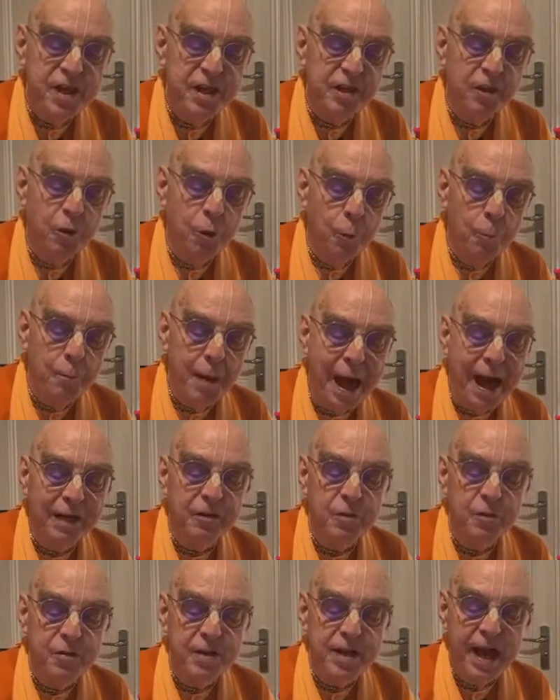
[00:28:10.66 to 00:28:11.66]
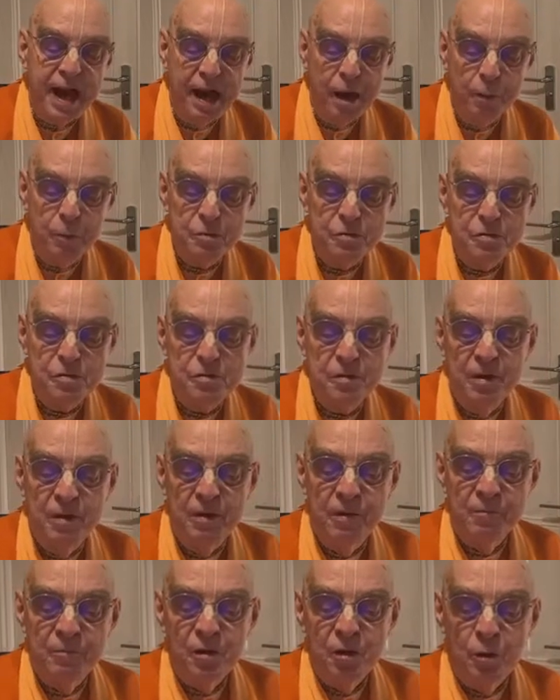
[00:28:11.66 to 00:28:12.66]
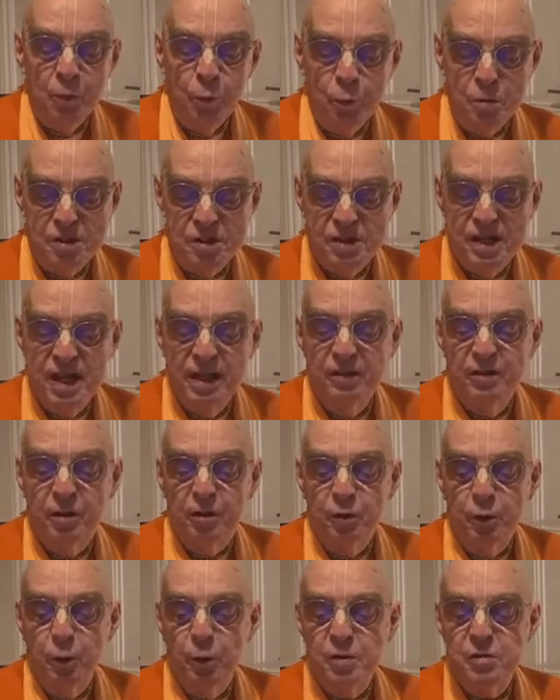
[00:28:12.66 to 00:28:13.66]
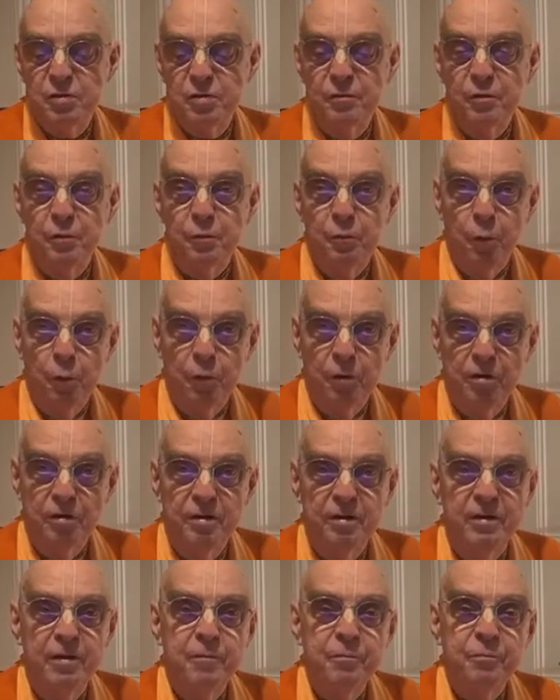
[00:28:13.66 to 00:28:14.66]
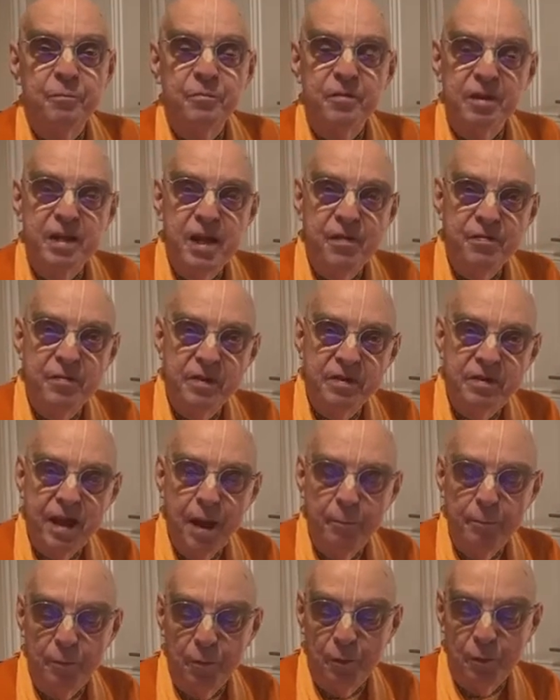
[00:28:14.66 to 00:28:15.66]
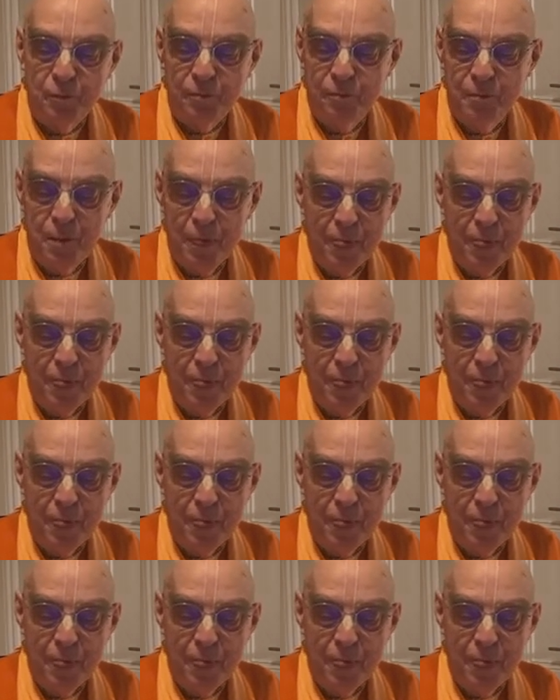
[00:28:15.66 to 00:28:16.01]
then go back to the house or sing the glories of the Lord in the temple.